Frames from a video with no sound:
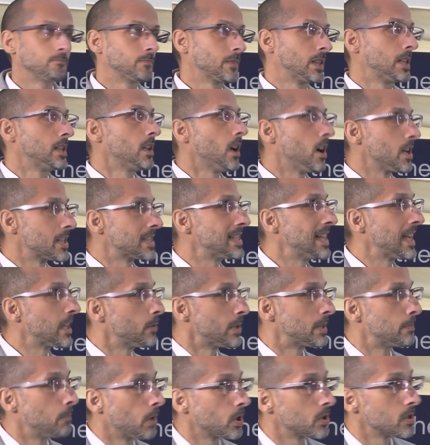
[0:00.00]
Large
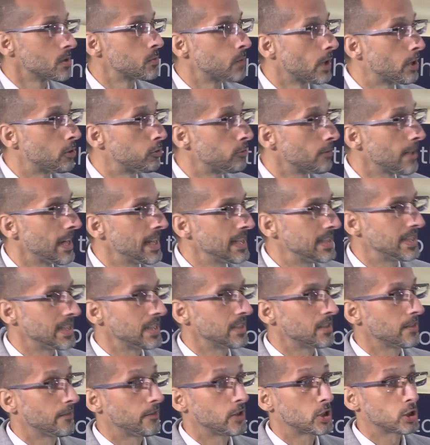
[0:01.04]
language models were
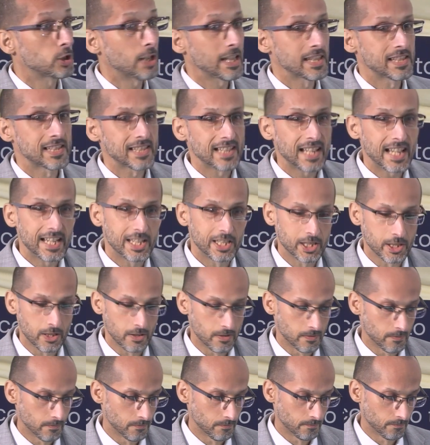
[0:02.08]
created for translation,
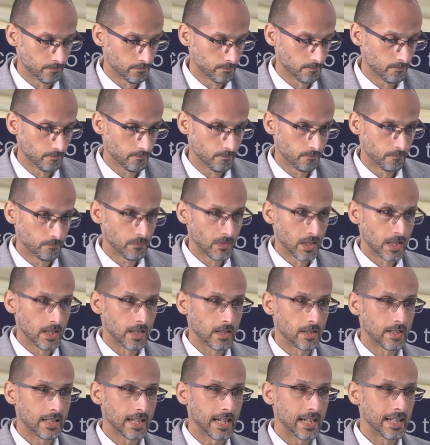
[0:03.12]

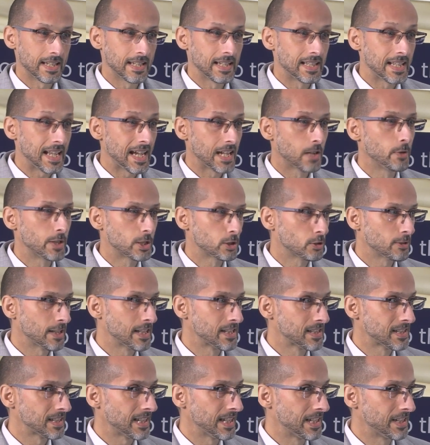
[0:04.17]
okay, language
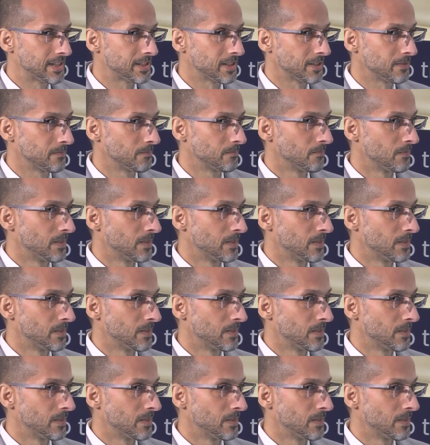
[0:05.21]
translation.